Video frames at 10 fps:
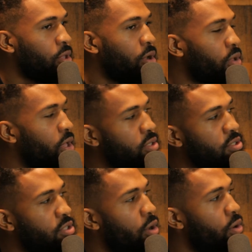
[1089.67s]
Okay,
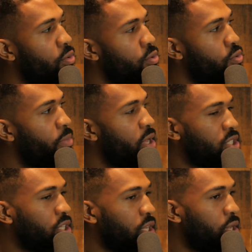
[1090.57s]
so you
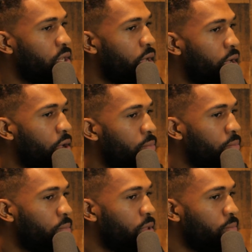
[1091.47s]
mentioned
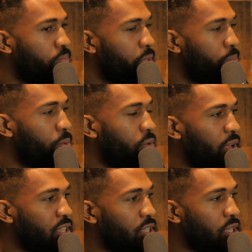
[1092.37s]
people
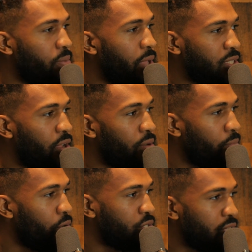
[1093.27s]
investing based on
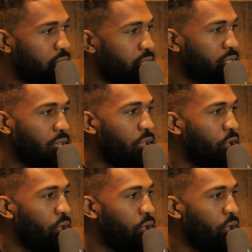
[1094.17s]
emotions.